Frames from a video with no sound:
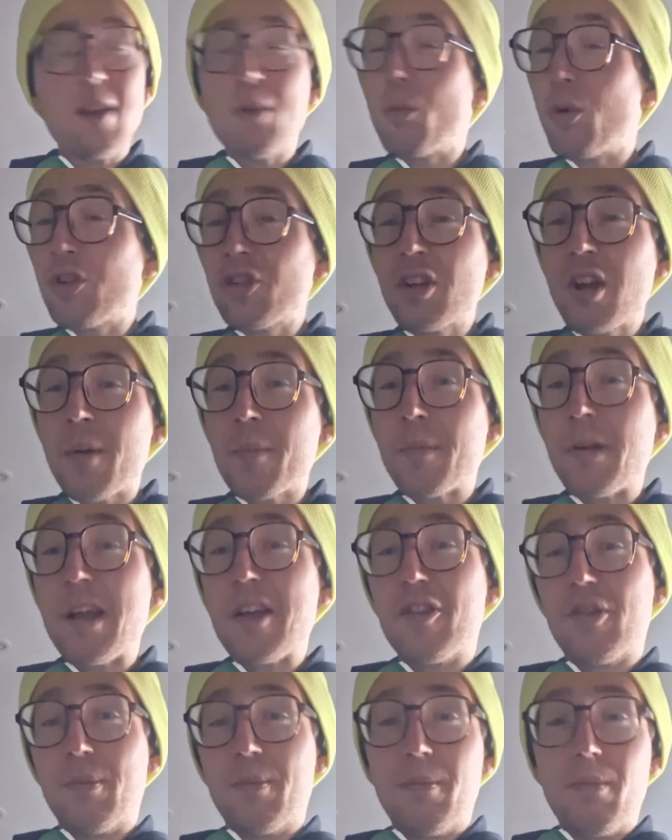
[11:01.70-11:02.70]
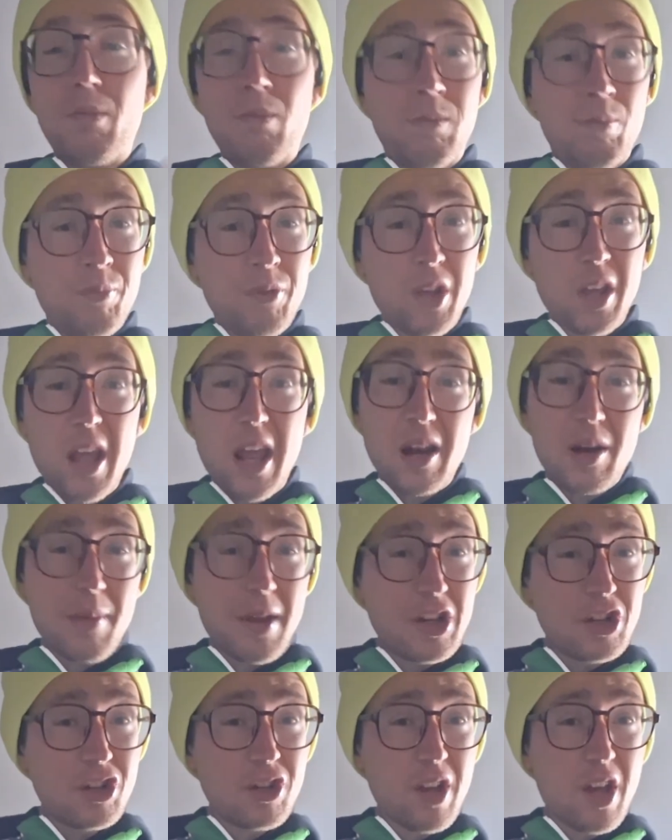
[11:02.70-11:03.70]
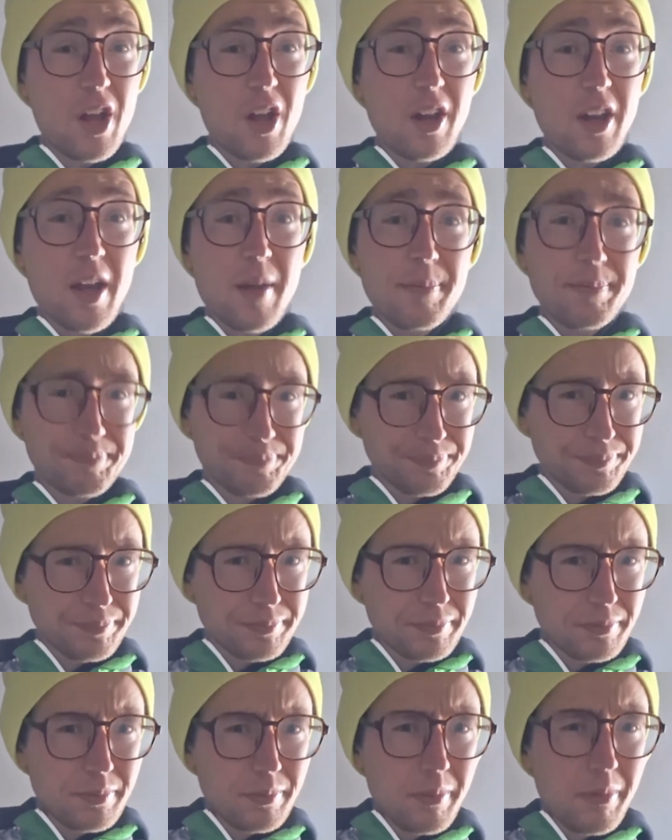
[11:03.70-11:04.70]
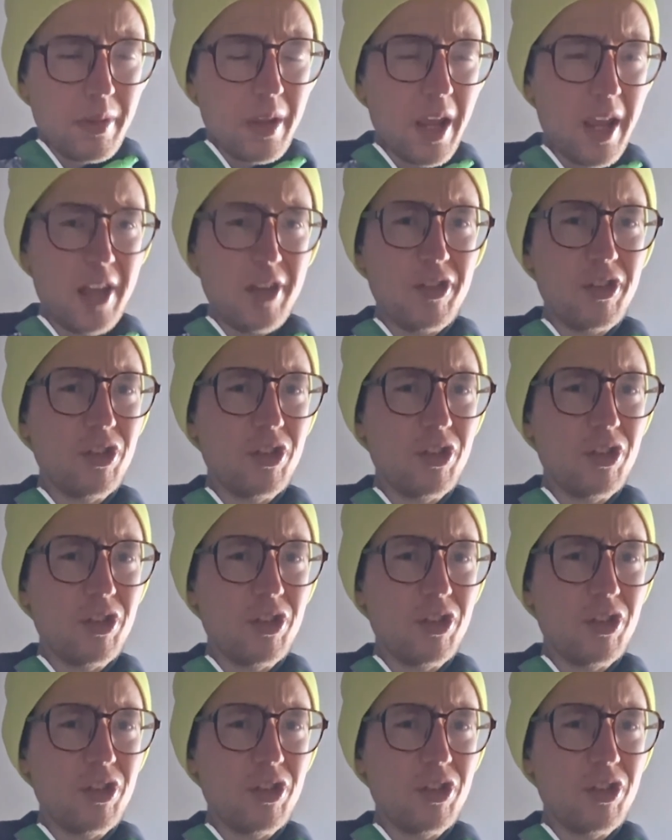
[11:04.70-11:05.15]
it wasn't unpleasant. Again, I mentioned it earlier. It's a